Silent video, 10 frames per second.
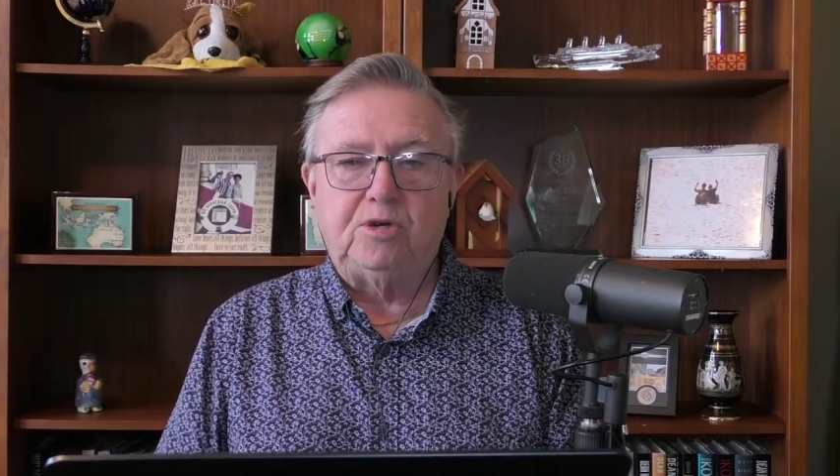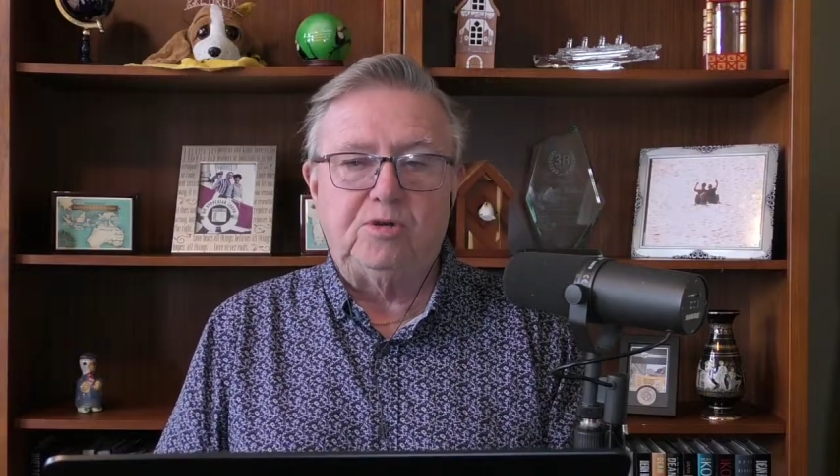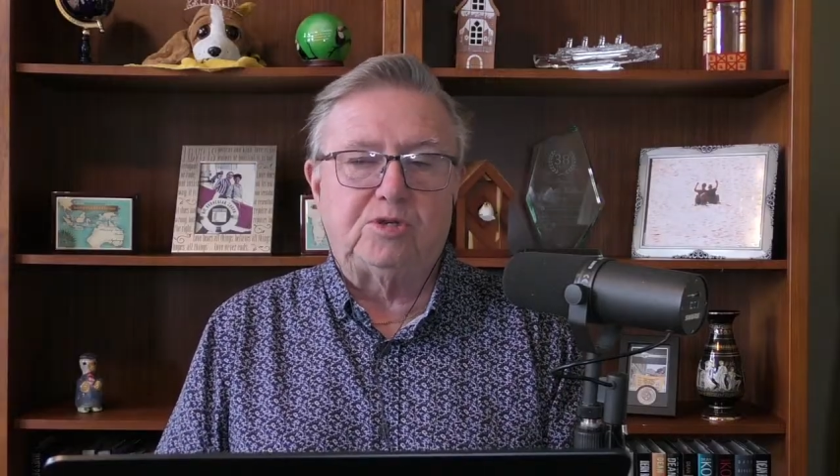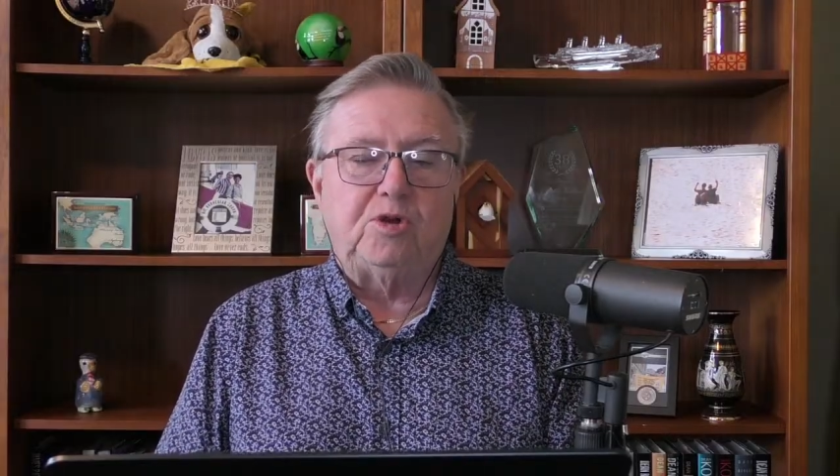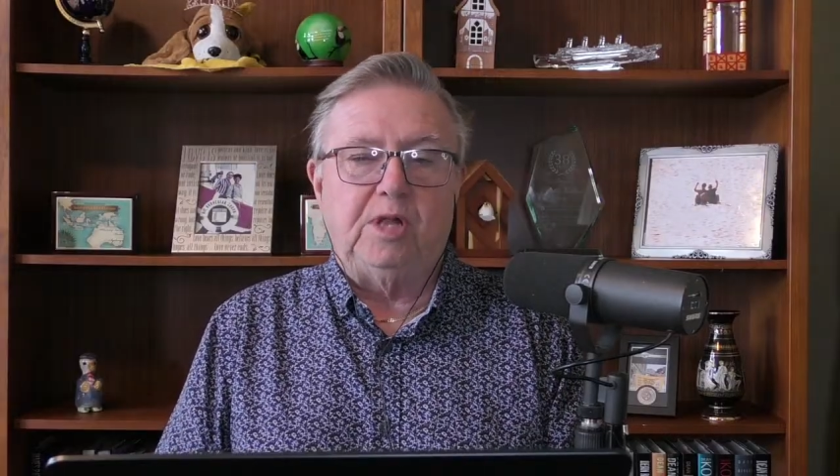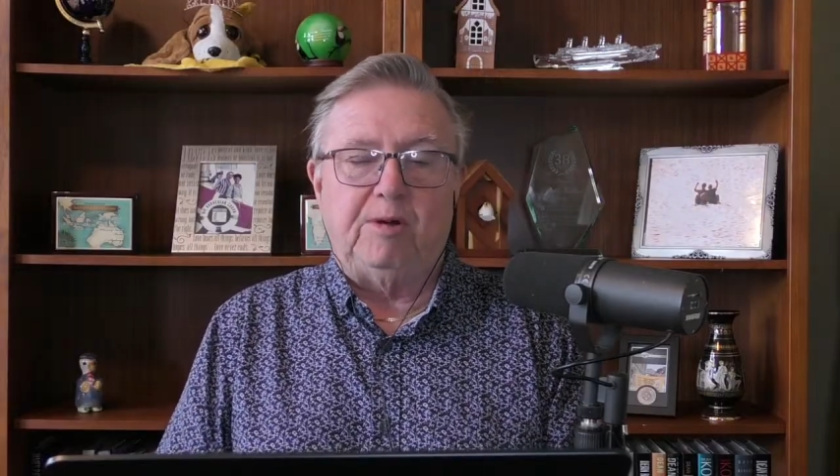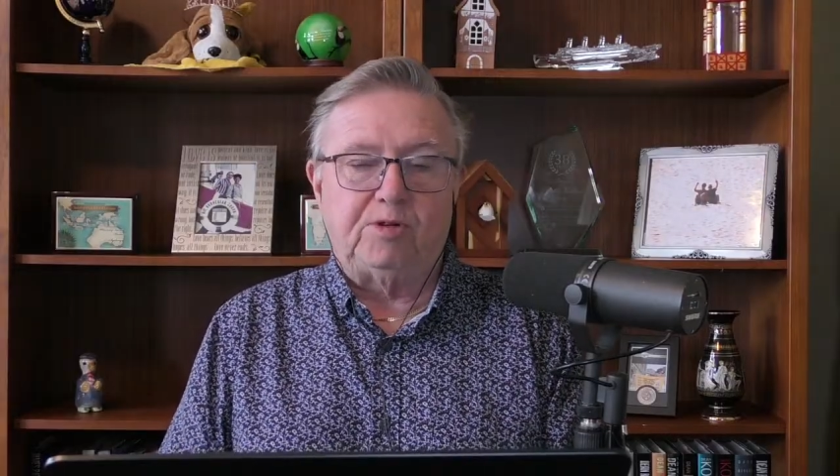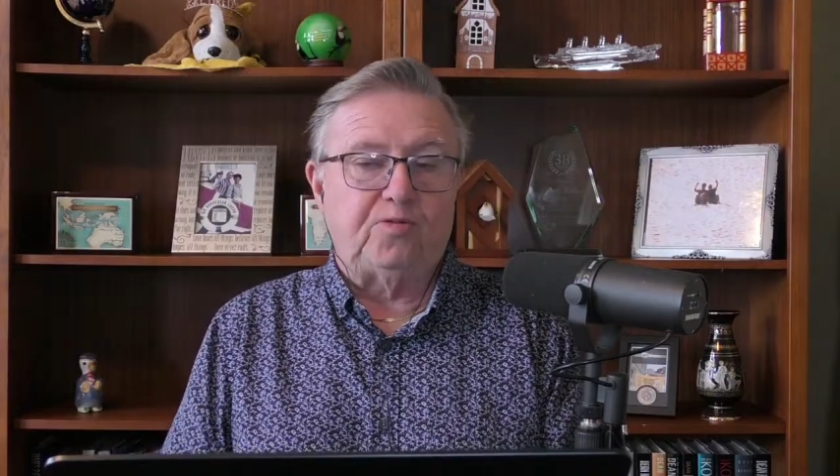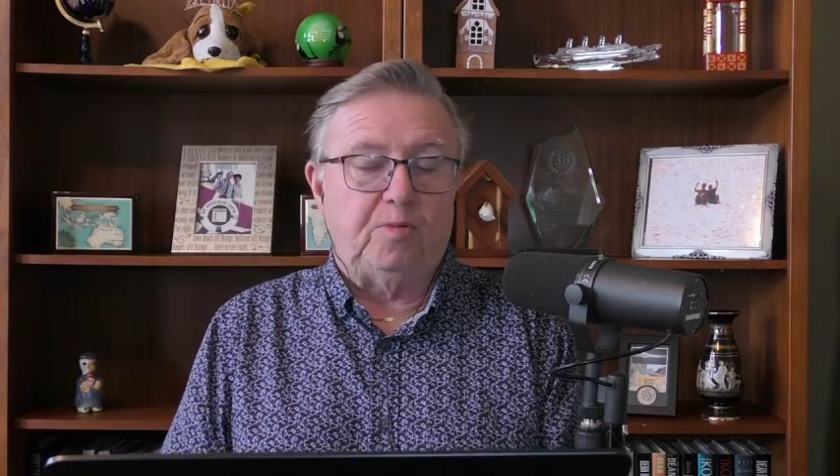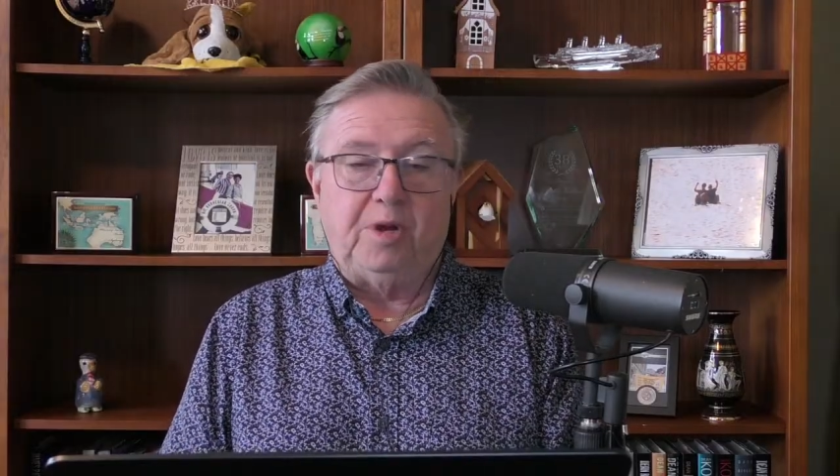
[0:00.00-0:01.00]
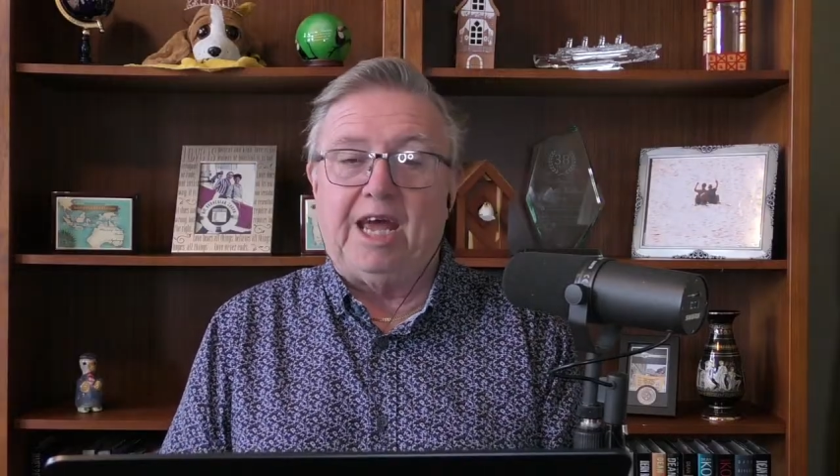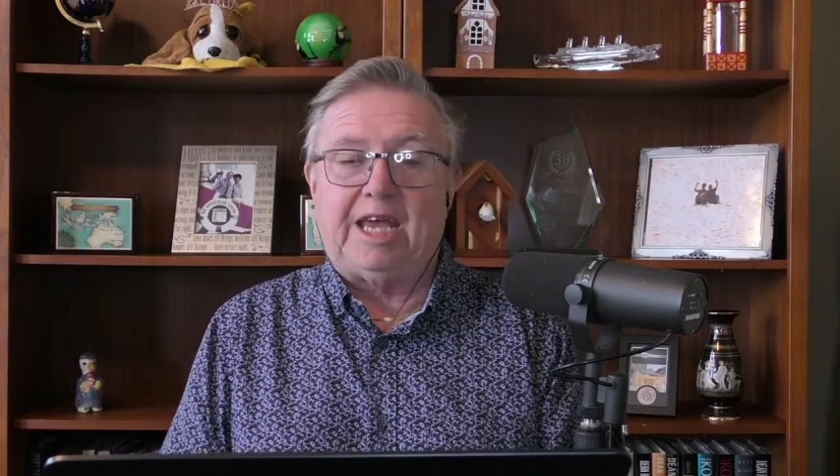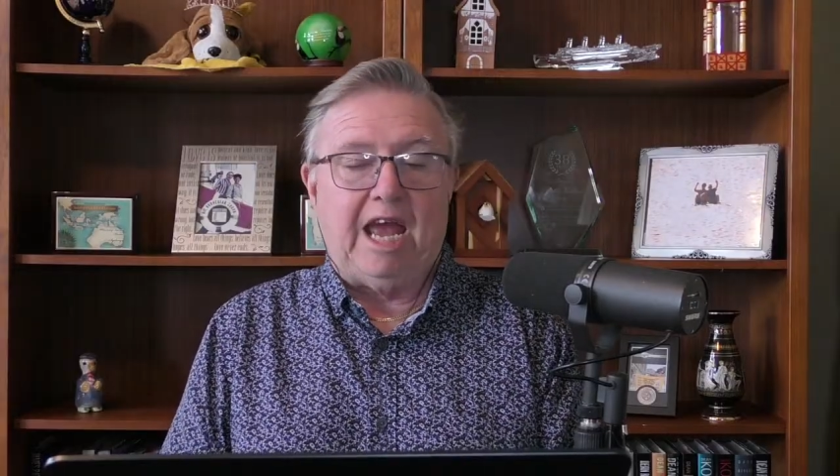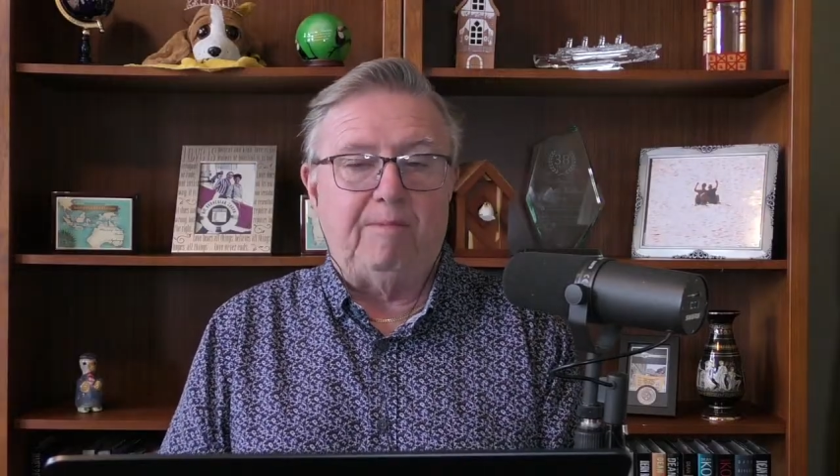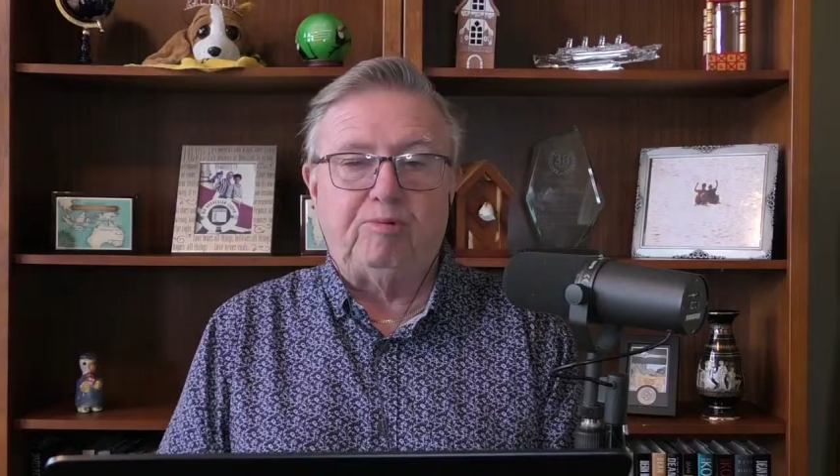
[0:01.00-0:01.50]
So that was fun. But I can't
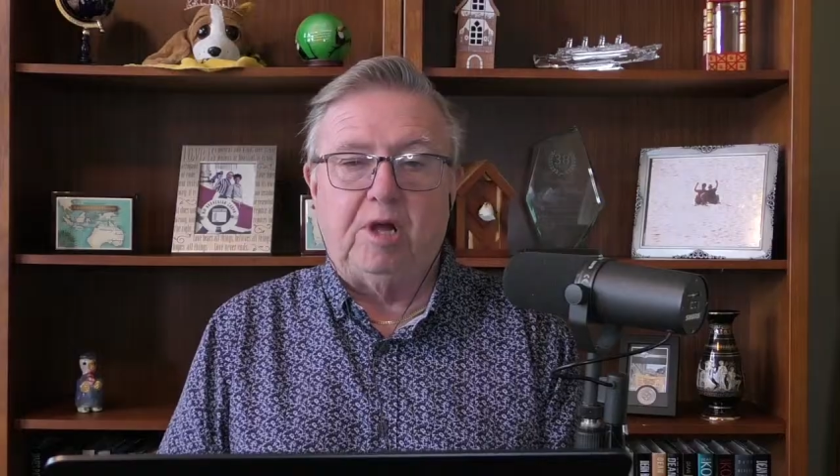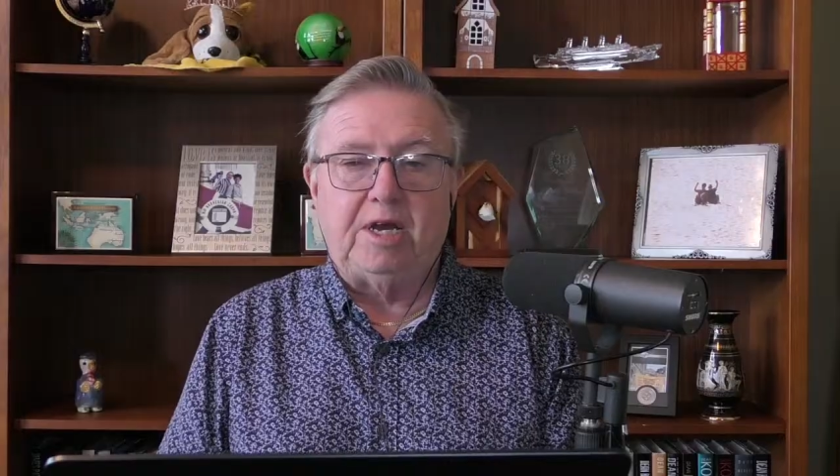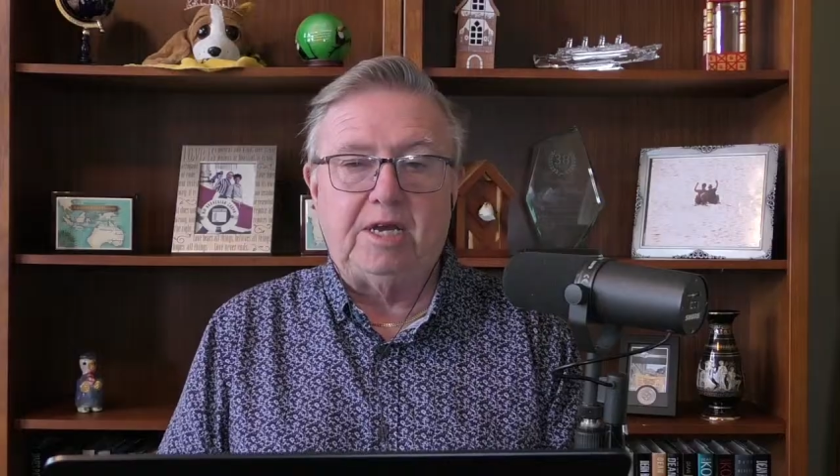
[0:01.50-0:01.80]
play.